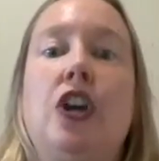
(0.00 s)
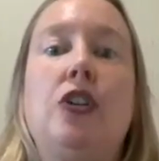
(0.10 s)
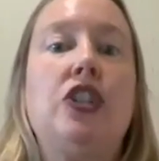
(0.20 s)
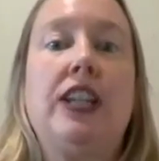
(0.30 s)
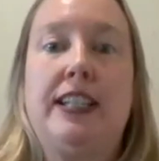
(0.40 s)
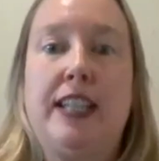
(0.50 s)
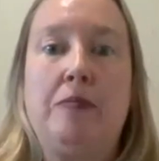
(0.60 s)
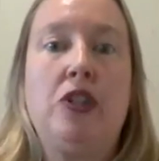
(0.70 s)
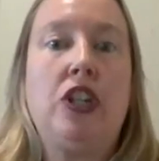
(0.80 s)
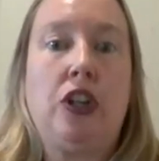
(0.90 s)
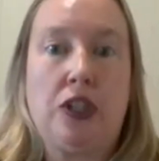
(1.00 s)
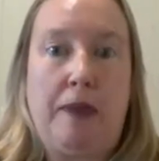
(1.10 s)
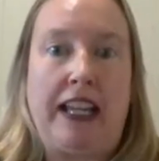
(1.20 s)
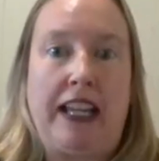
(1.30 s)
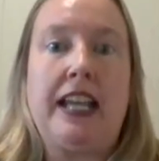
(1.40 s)
So she accepts, she goes
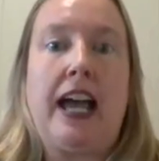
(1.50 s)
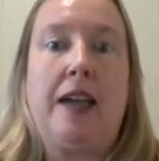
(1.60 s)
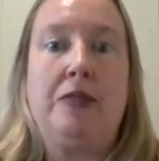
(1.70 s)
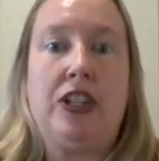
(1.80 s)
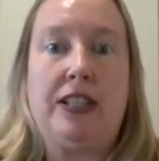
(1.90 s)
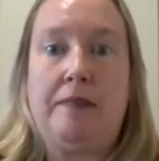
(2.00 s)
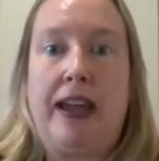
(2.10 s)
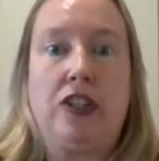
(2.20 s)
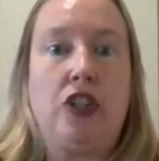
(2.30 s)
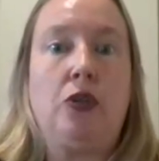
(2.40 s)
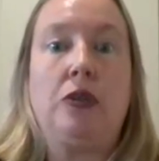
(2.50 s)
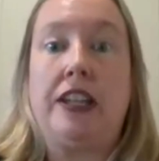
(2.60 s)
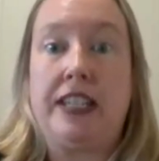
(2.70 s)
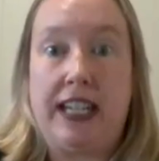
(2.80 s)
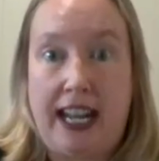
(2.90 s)
back in time. She's sent back to
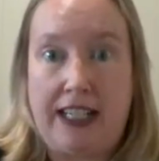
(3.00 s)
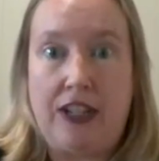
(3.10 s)
London in